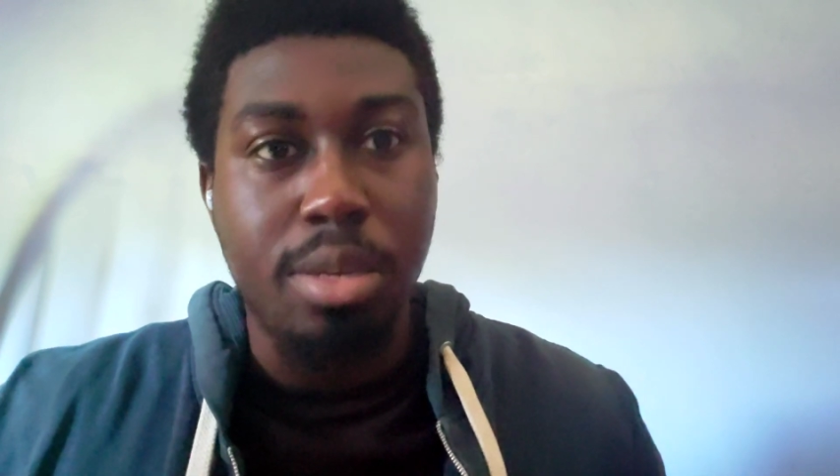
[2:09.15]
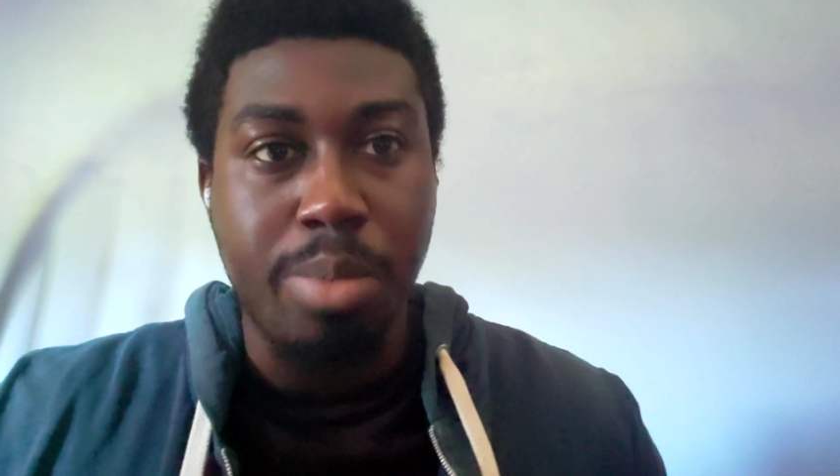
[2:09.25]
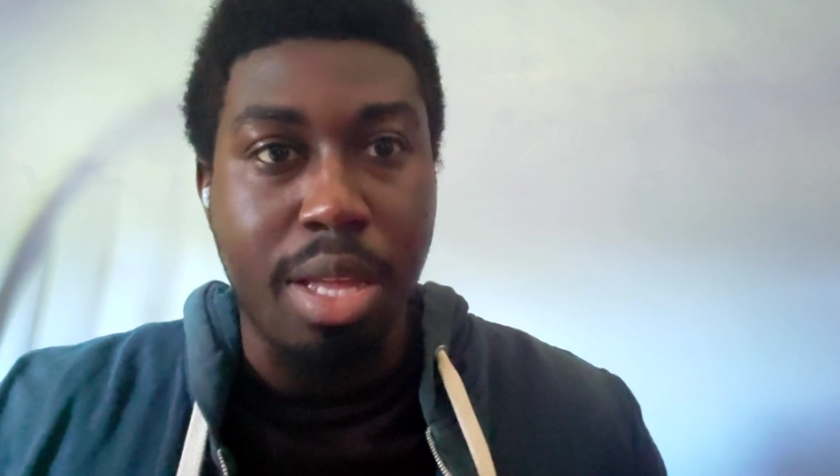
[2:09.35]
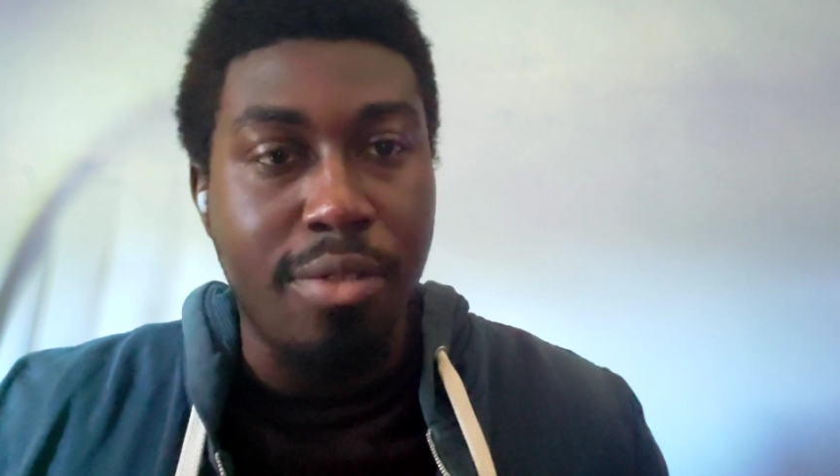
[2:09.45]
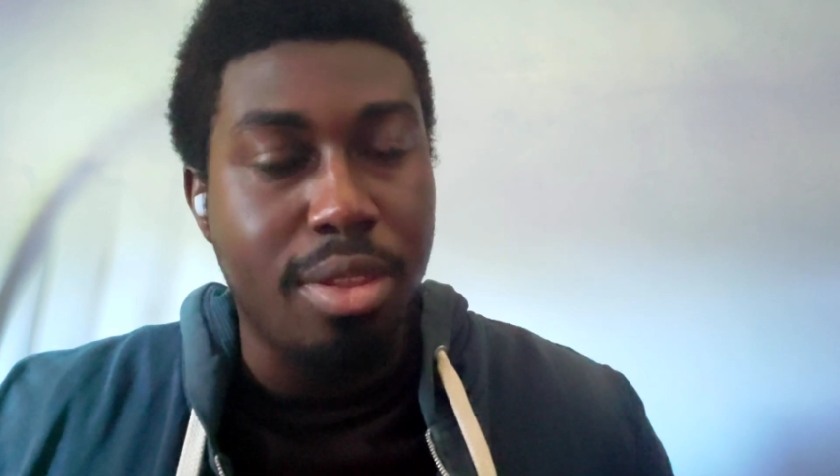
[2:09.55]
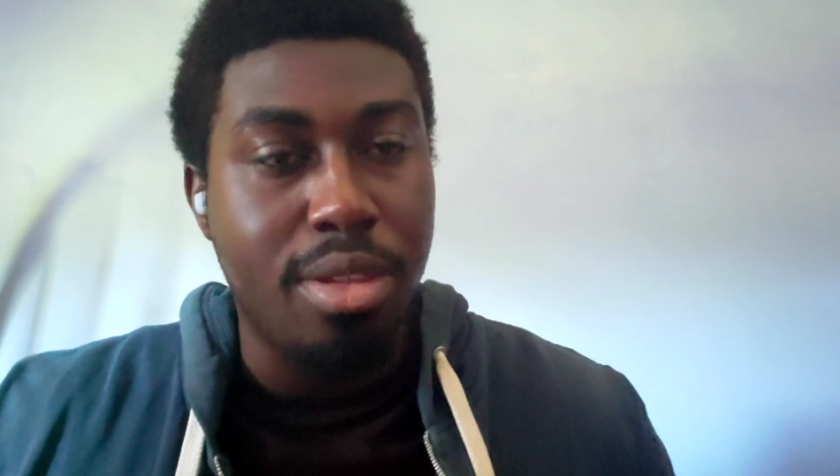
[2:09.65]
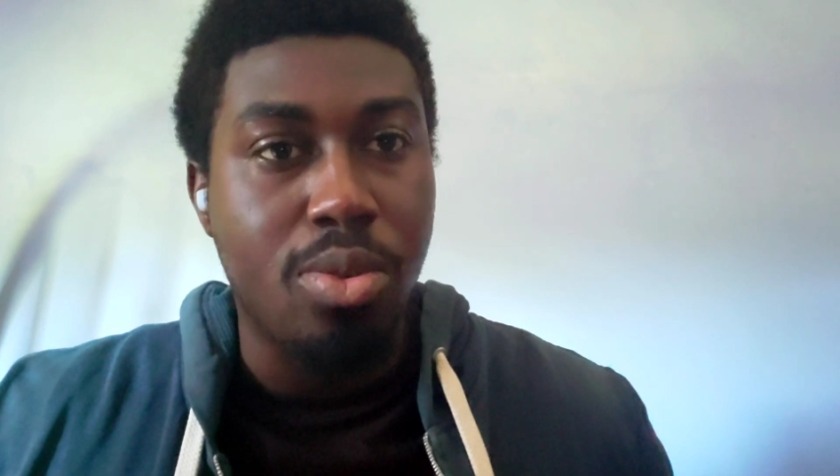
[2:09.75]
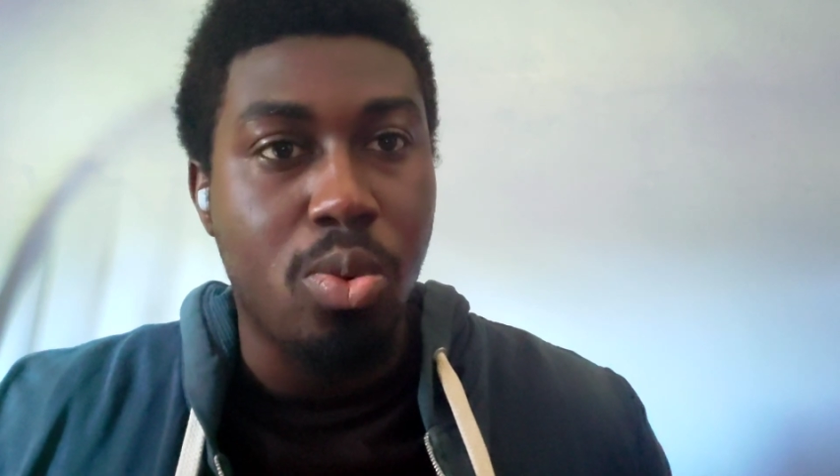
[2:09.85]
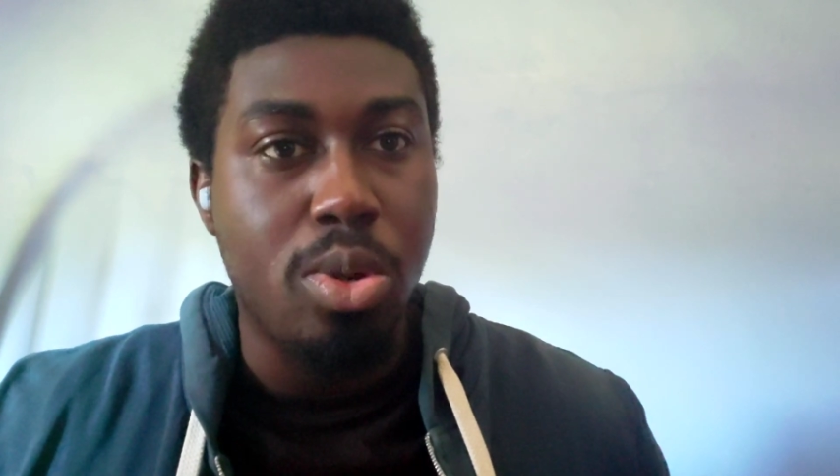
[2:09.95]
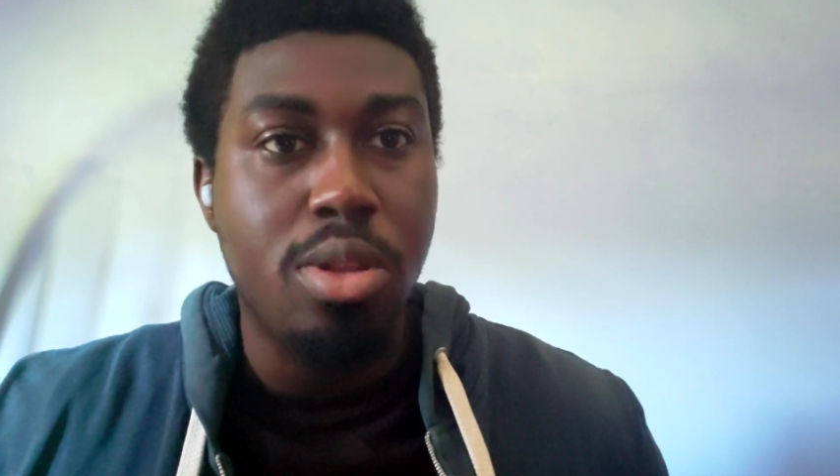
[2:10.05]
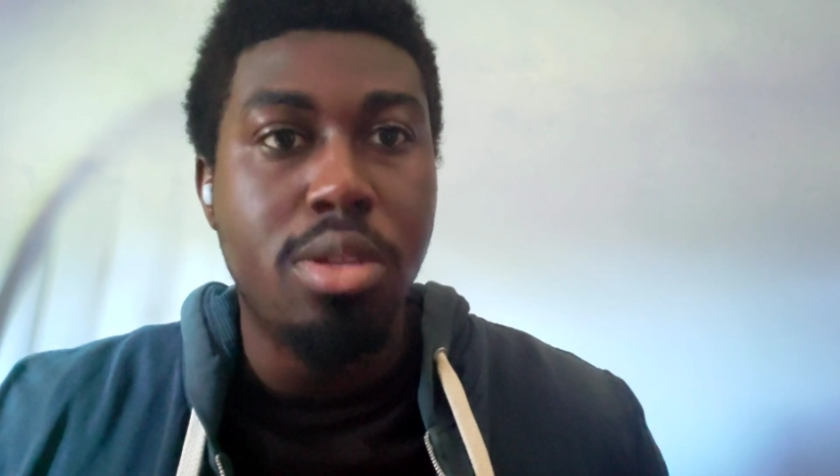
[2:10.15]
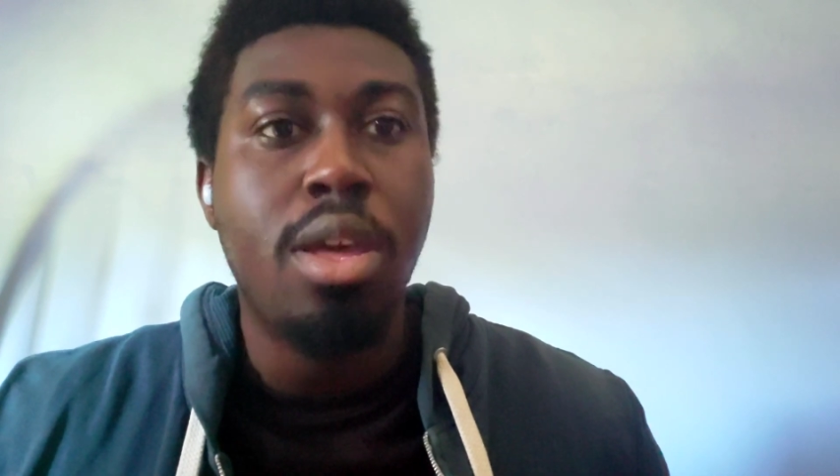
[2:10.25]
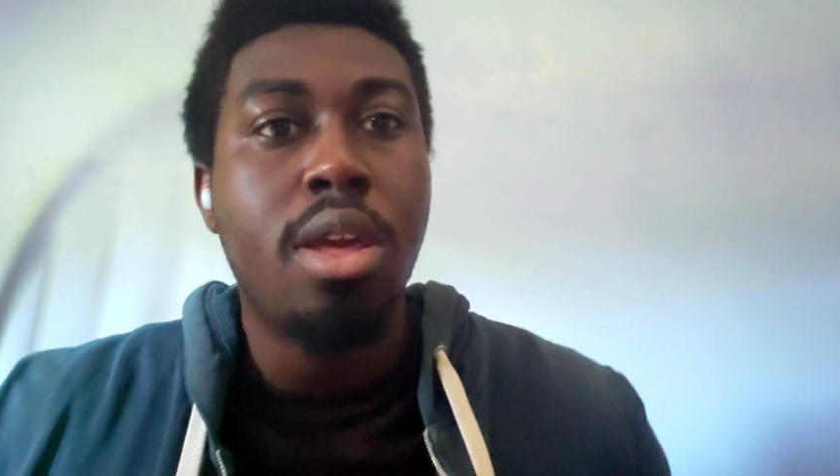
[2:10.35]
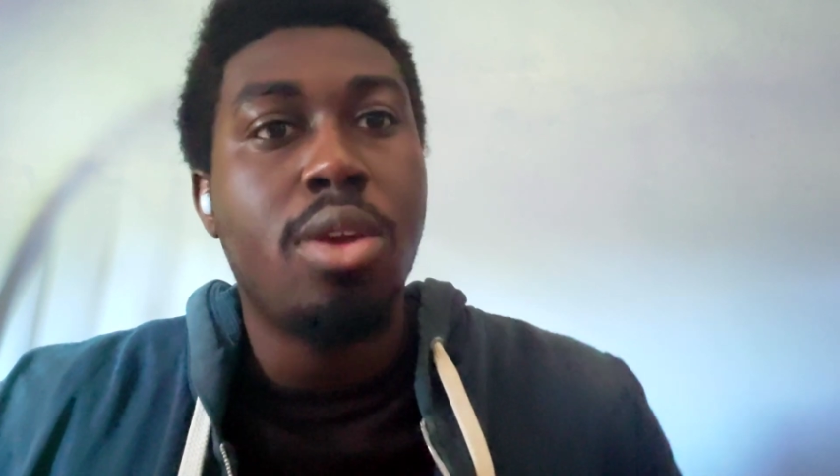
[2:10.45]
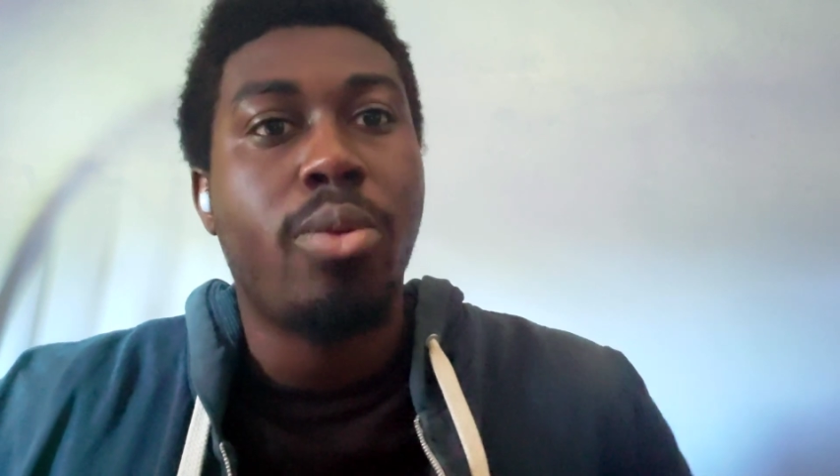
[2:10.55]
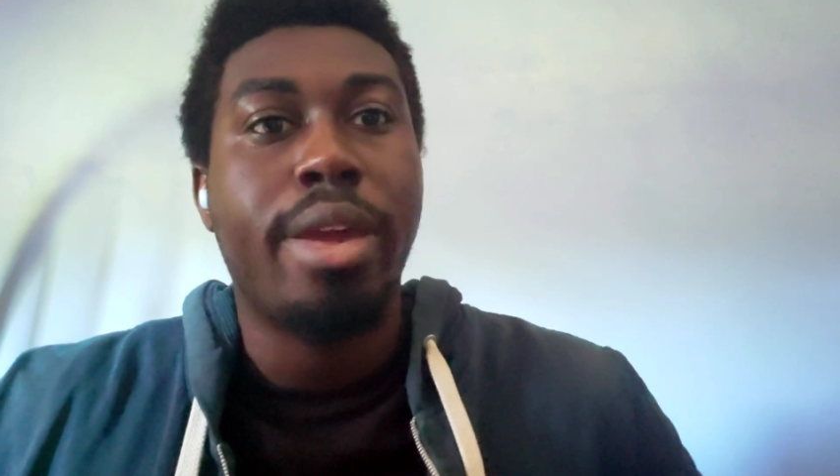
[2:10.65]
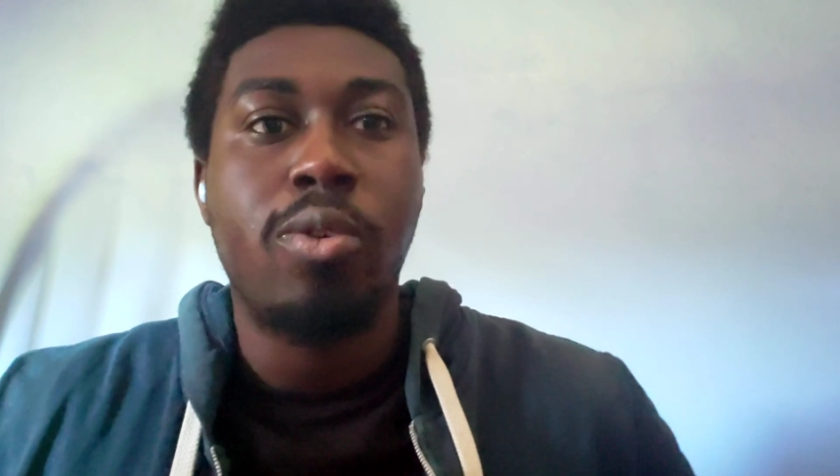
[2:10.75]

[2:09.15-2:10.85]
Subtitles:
benefiting the world, right?